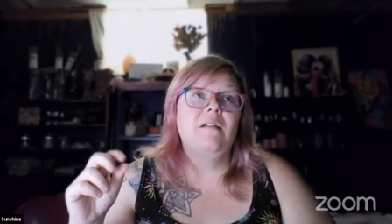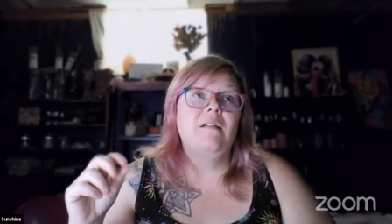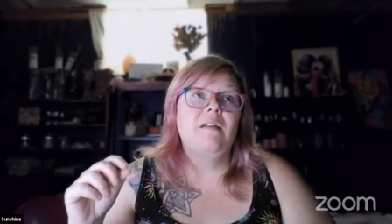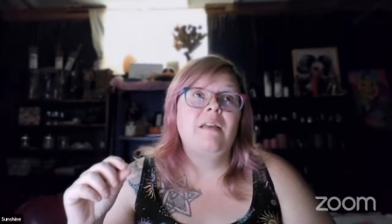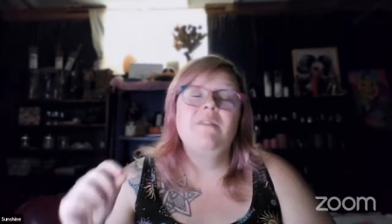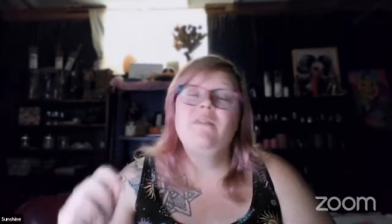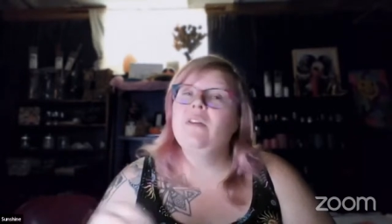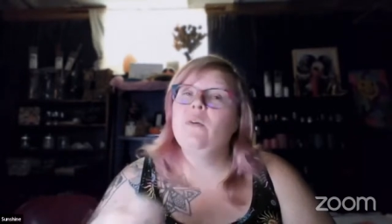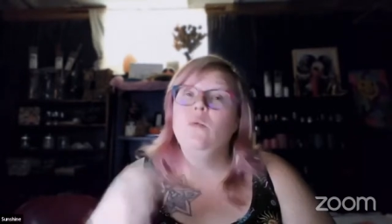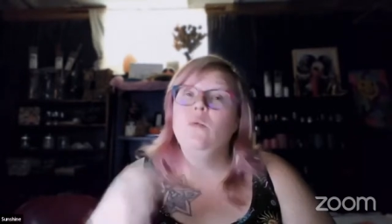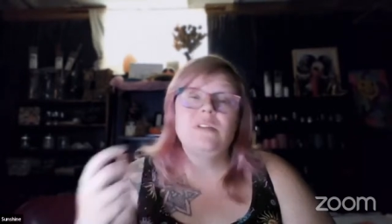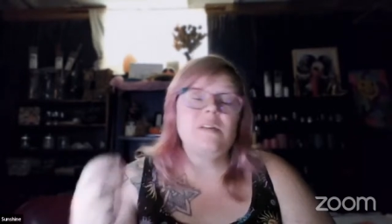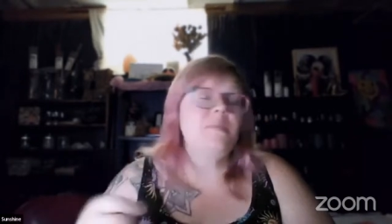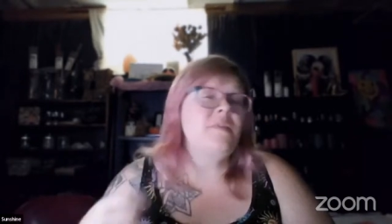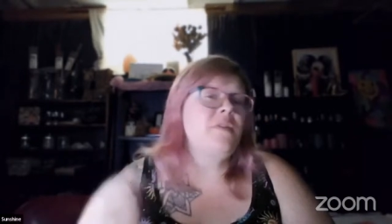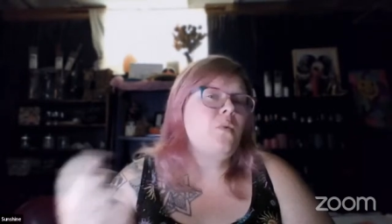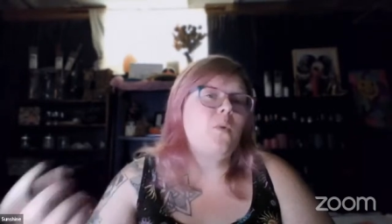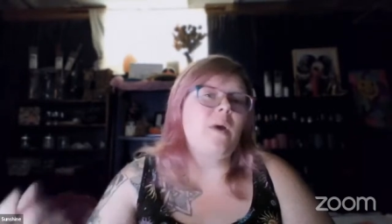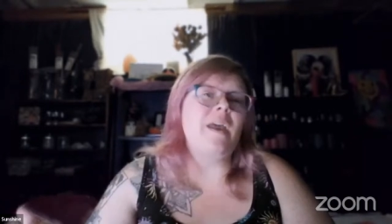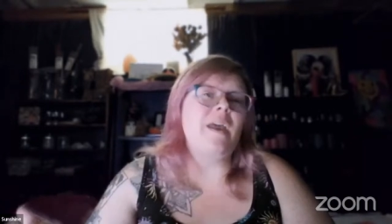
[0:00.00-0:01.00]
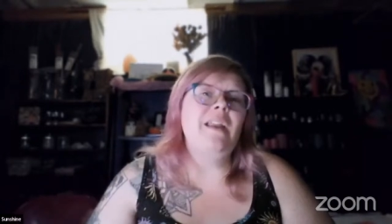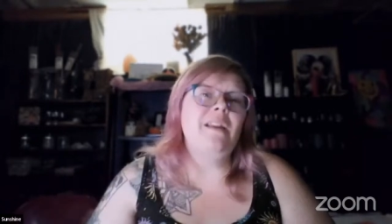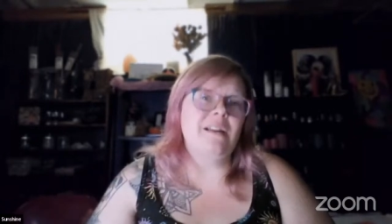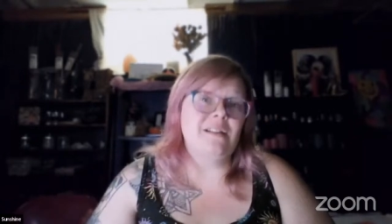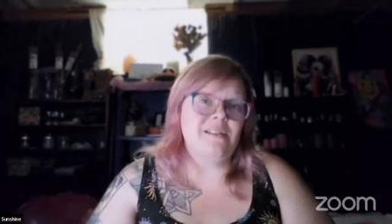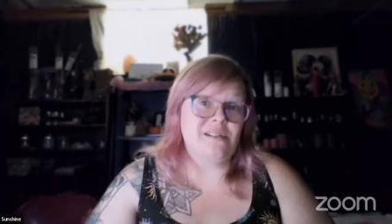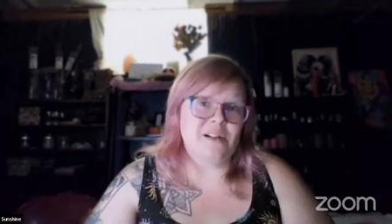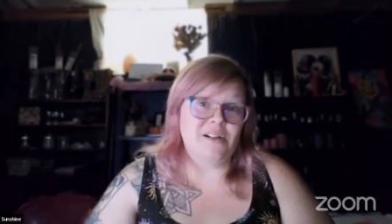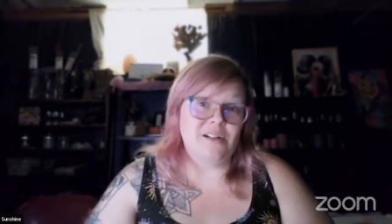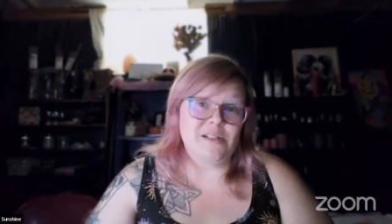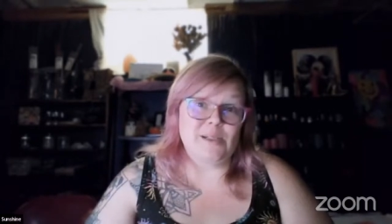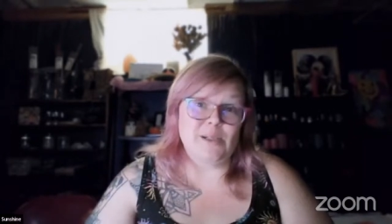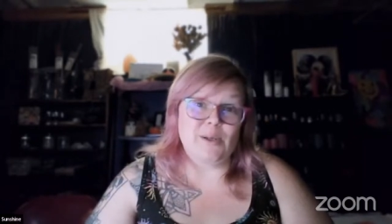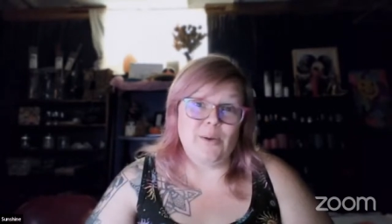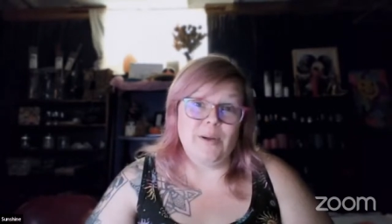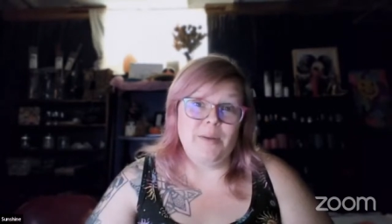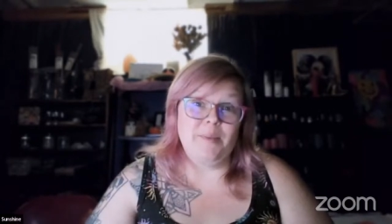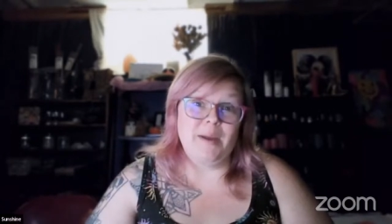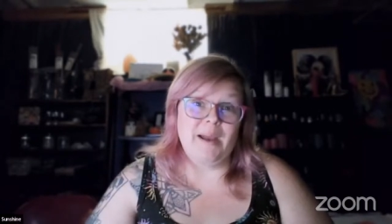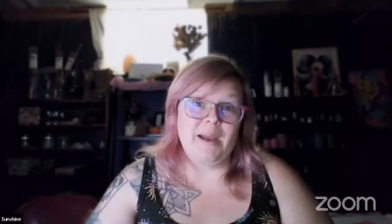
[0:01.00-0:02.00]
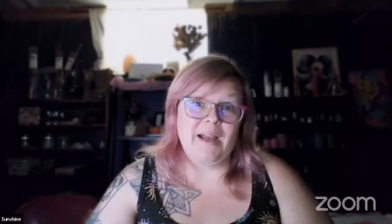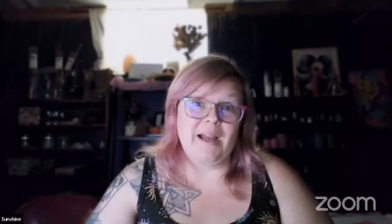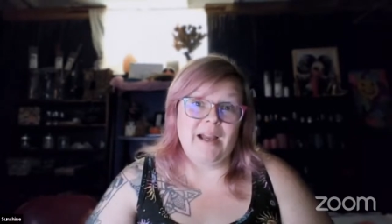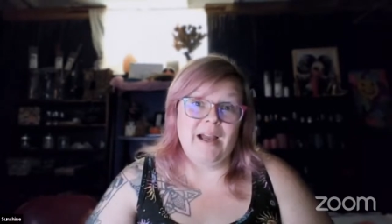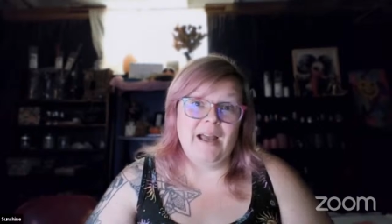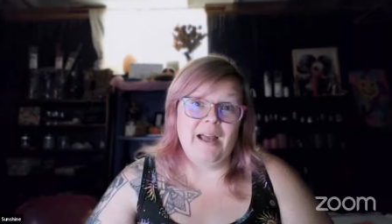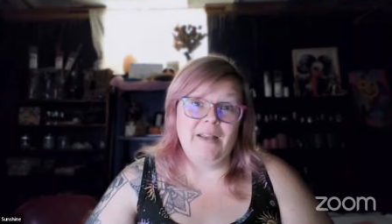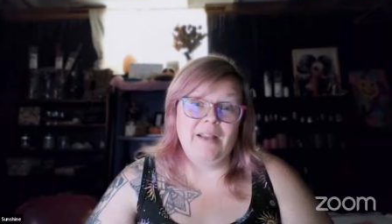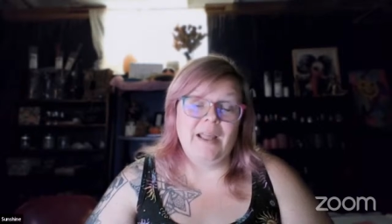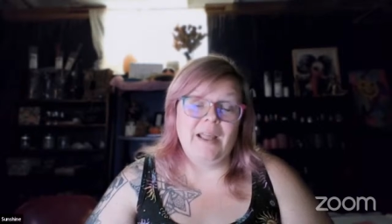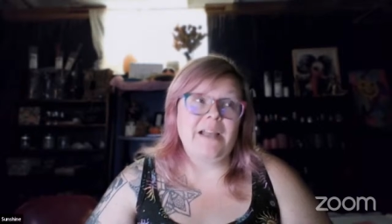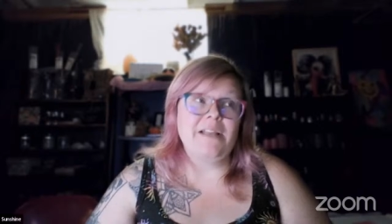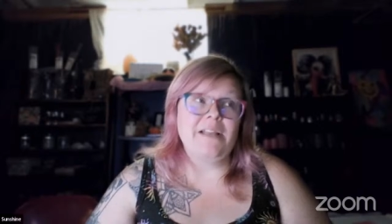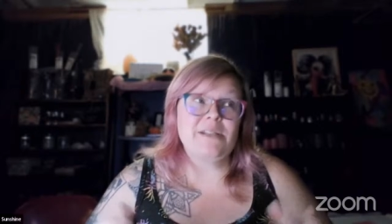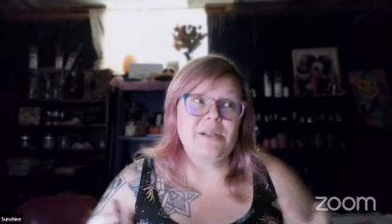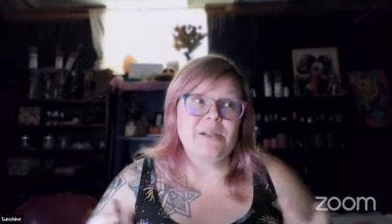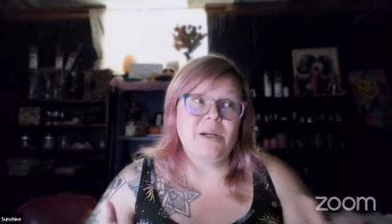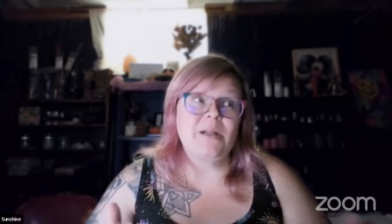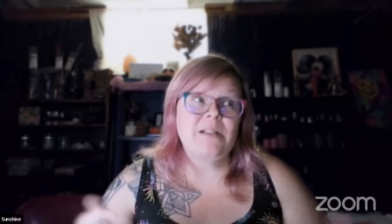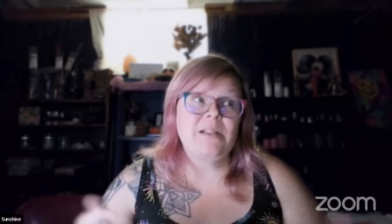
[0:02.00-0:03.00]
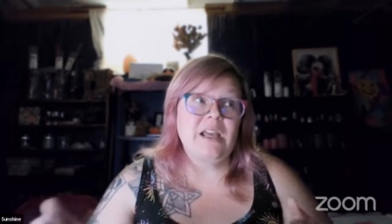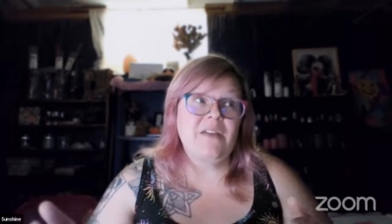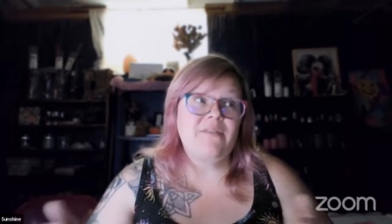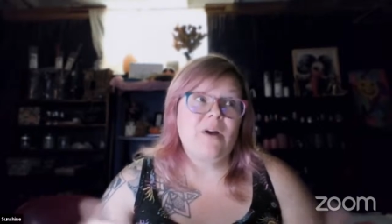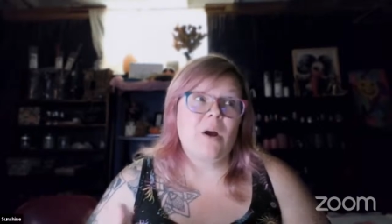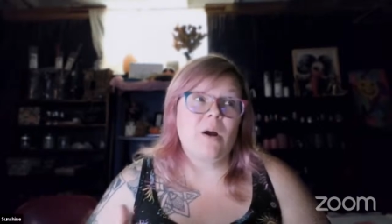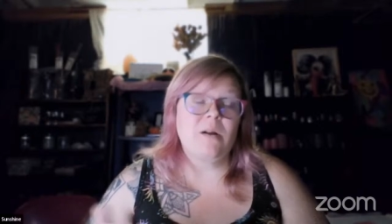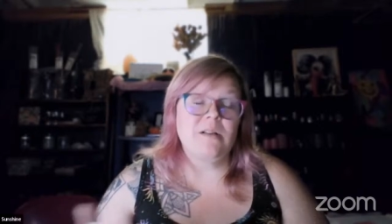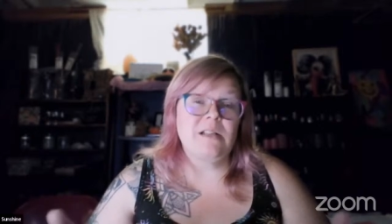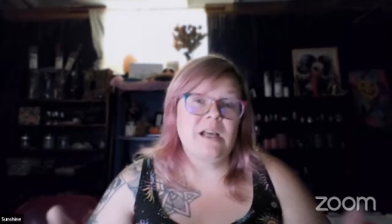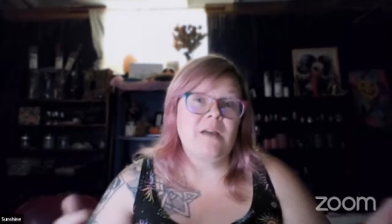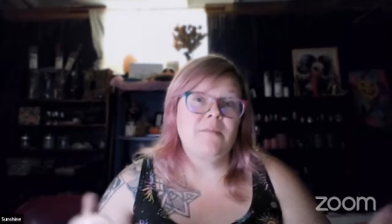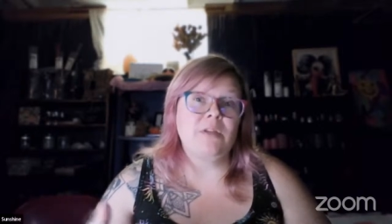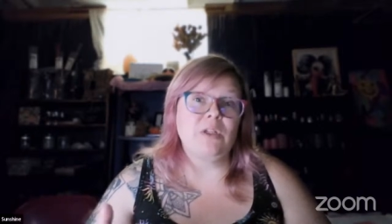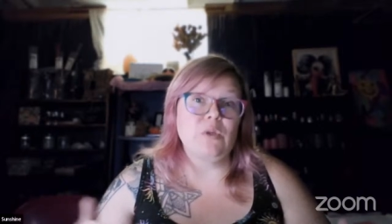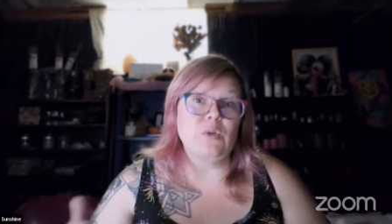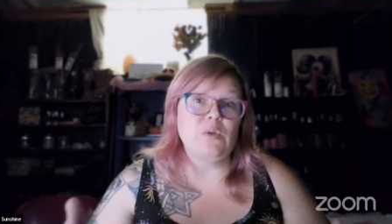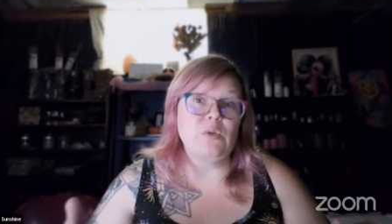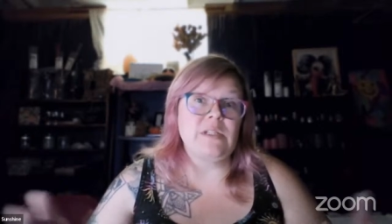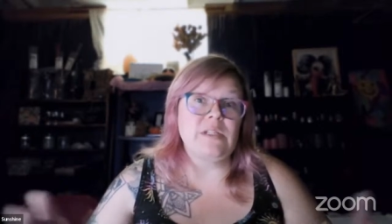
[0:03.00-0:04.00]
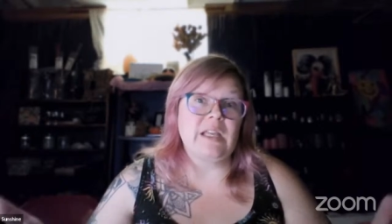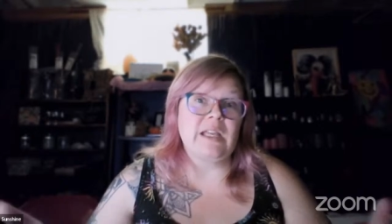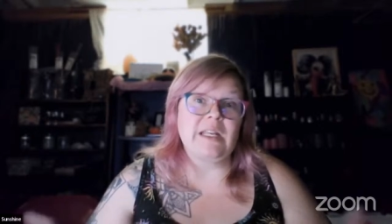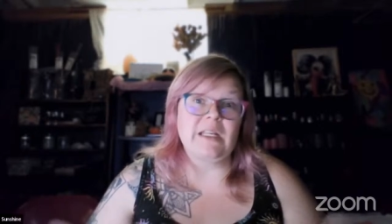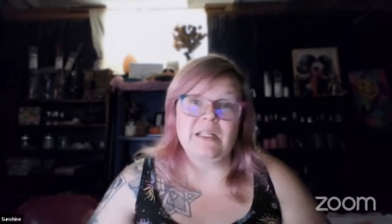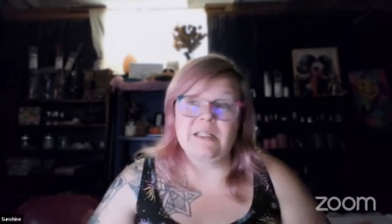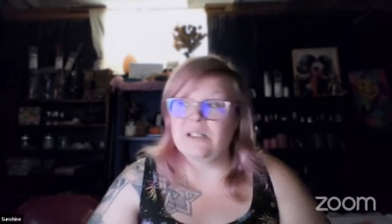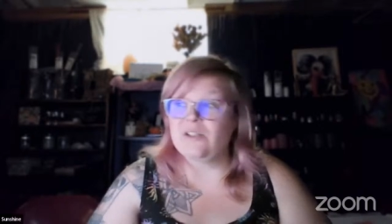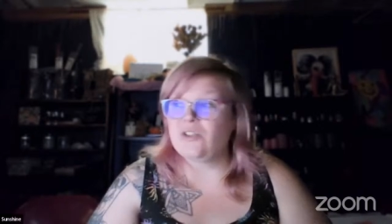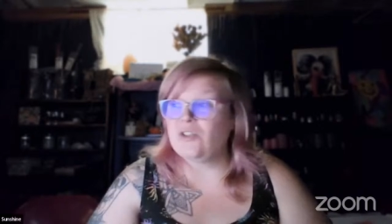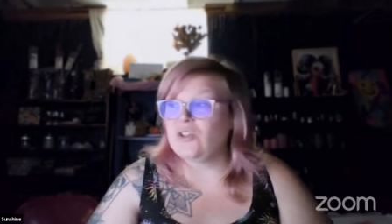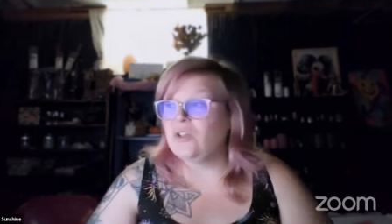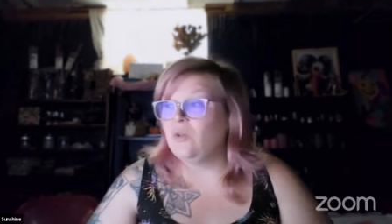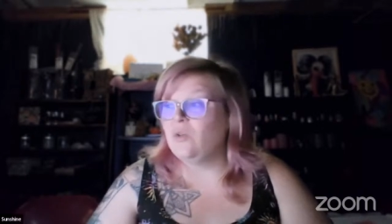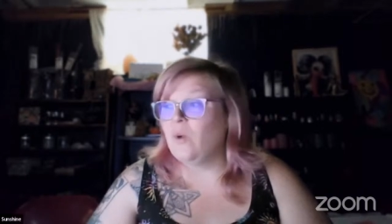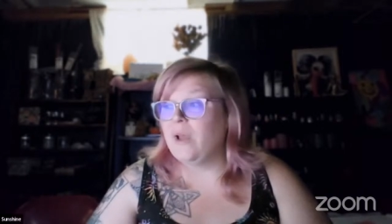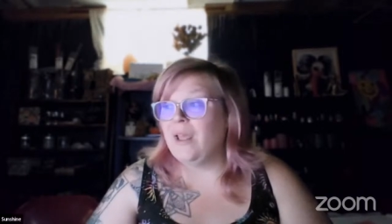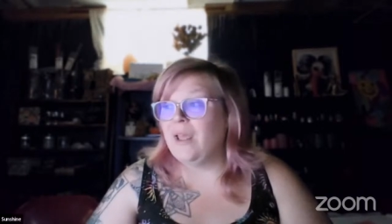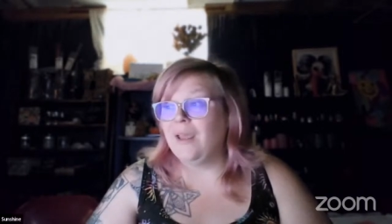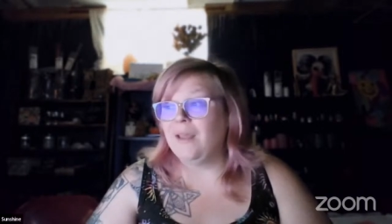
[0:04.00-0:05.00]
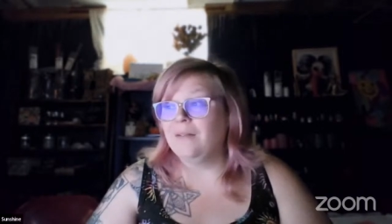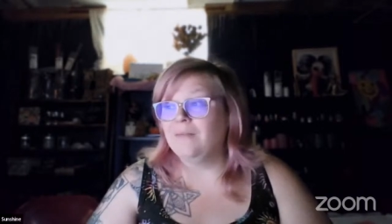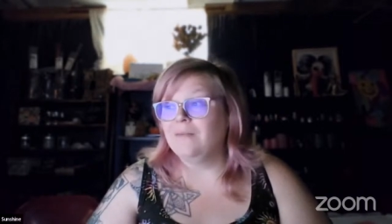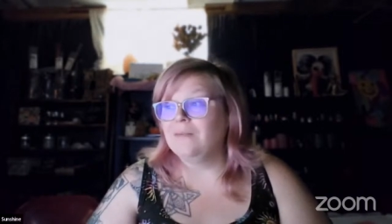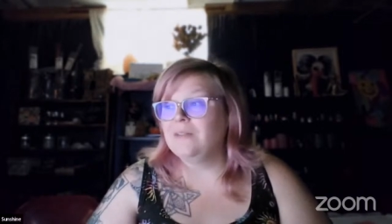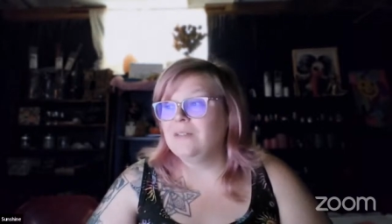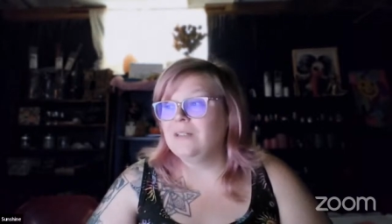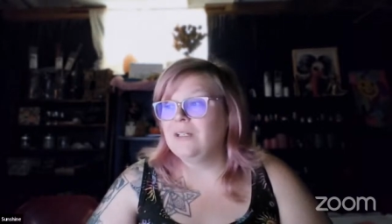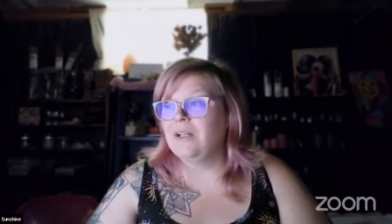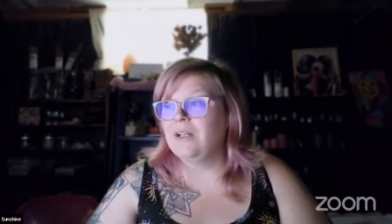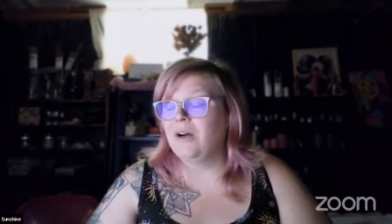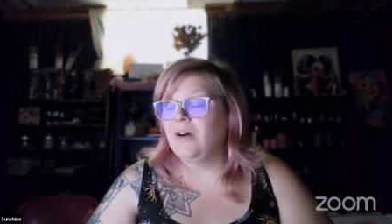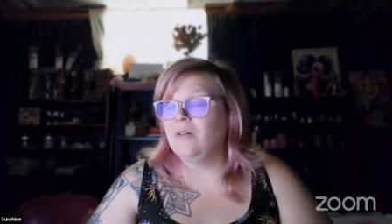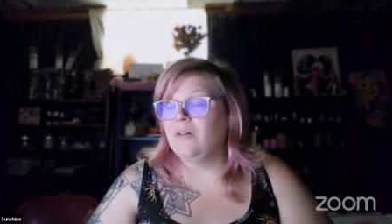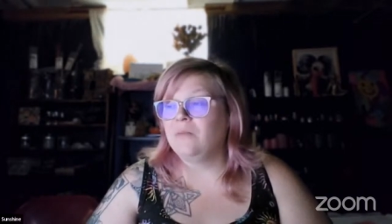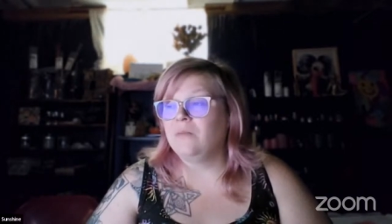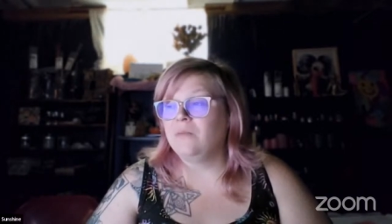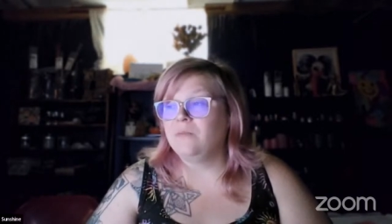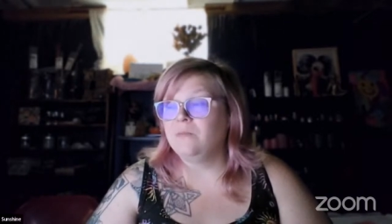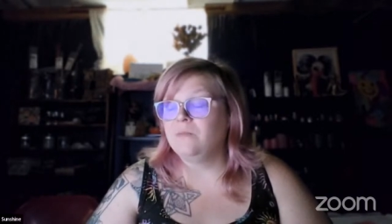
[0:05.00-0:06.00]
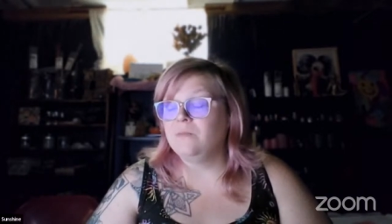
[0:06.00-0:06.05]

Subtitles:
even though some of the weight had started to creep back on, like I started to have a hard time losing any additional weight, you know?